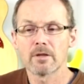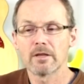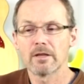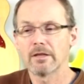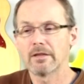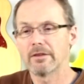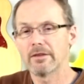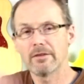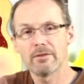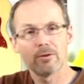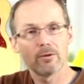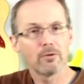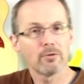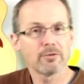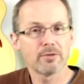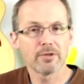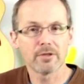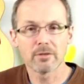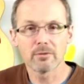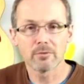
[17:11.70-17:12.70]
And then the whole
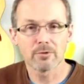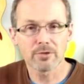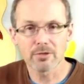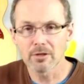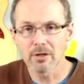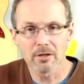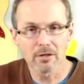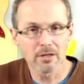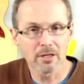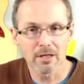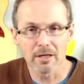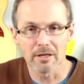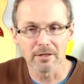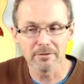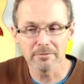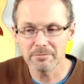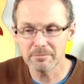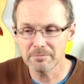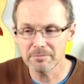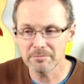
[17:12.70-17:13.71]
thing will start
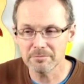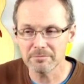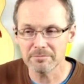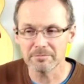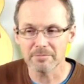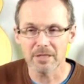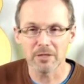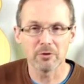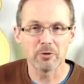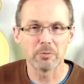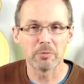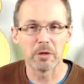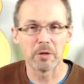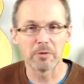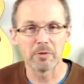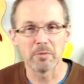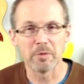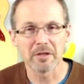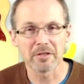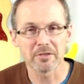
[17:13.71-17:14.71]
again. I know I'm not
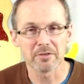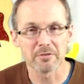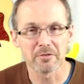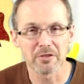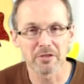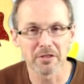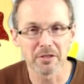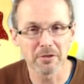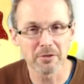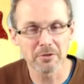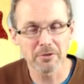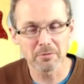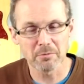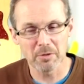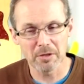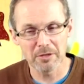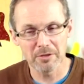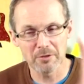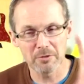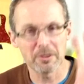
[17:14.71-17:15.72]
the best of singers,
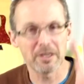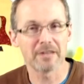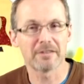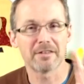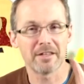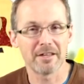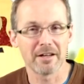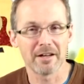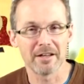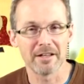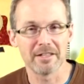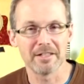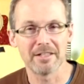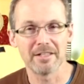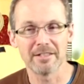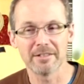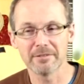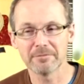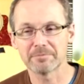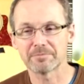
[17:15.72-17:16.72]
but you get the
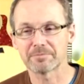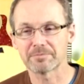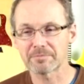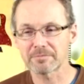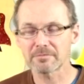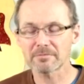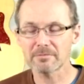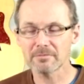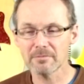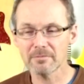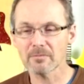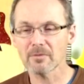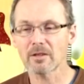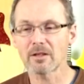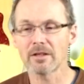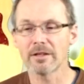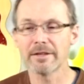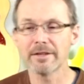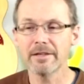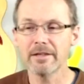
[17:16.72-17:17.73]
idea.
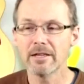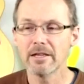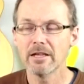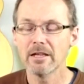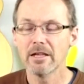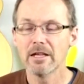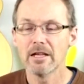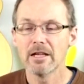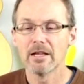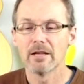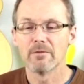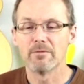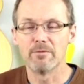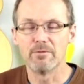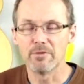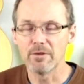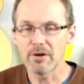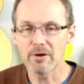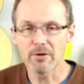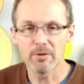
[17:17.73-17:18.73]
Okay?
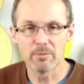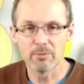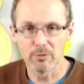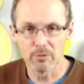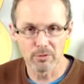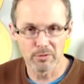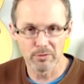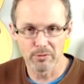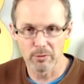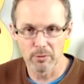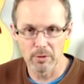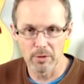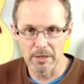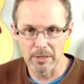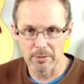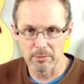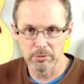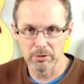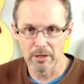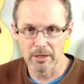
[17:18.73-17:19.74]
Very beautiful way to
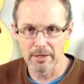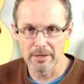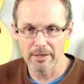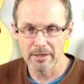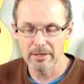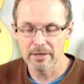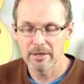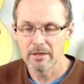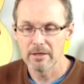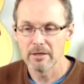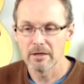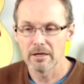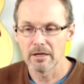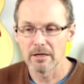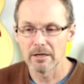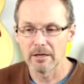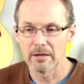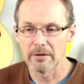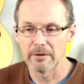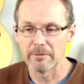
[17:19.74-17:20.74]
play.
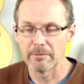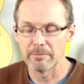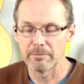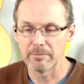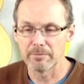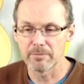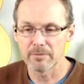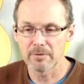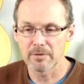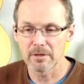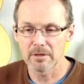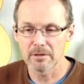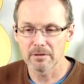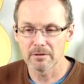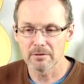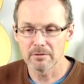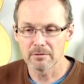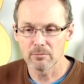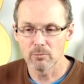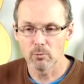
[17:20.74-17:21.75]

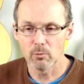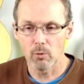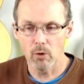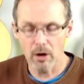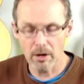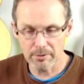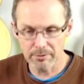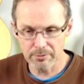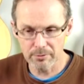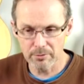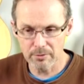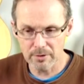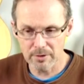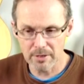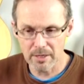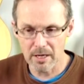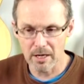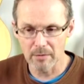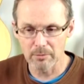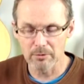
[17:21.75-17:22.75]
Walk through the
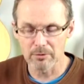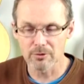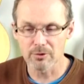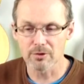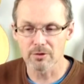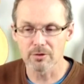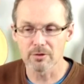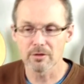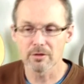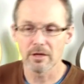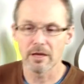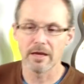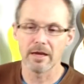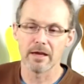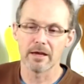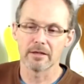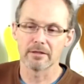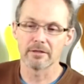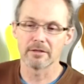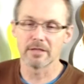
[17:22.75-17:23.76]
tablature
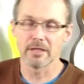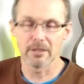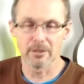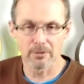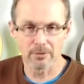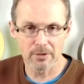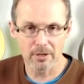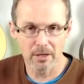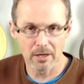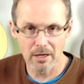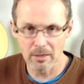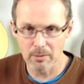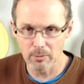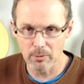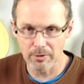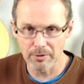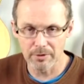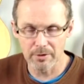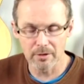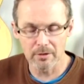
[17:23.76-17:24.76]
and take your time
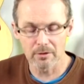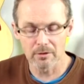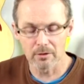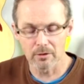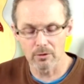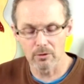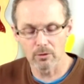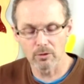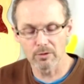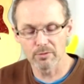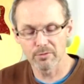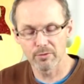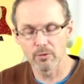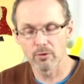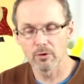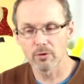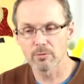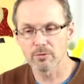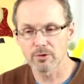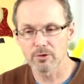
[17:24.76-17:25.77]
with it. The chord
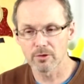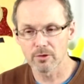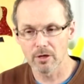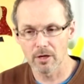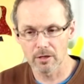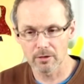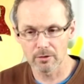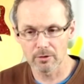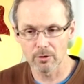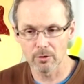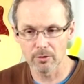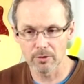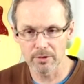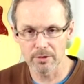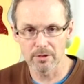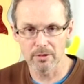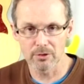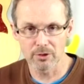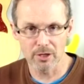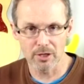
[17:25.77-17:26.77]
forms are not going
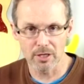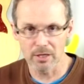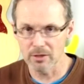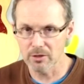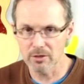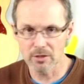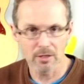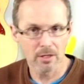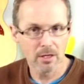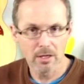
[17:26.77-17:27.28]
to change